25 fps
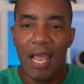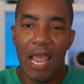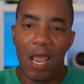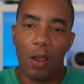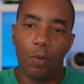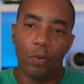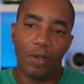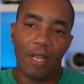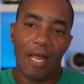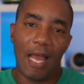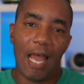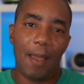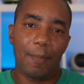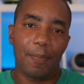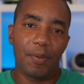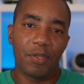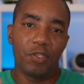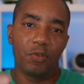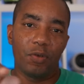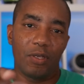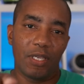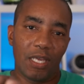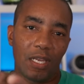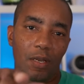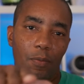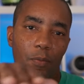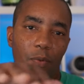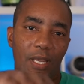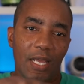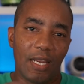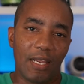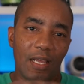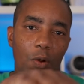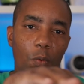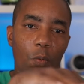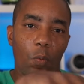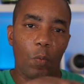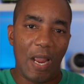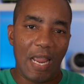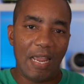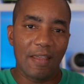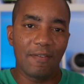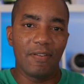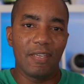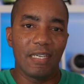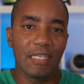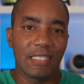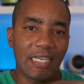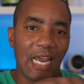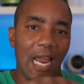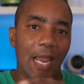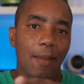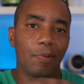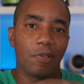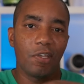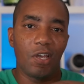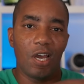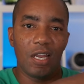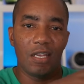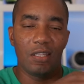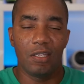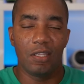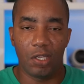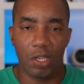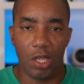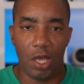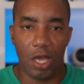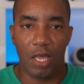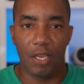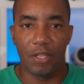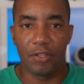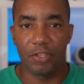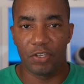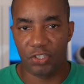and what will happen is you'll end up getting a wavy type cut in the lawn.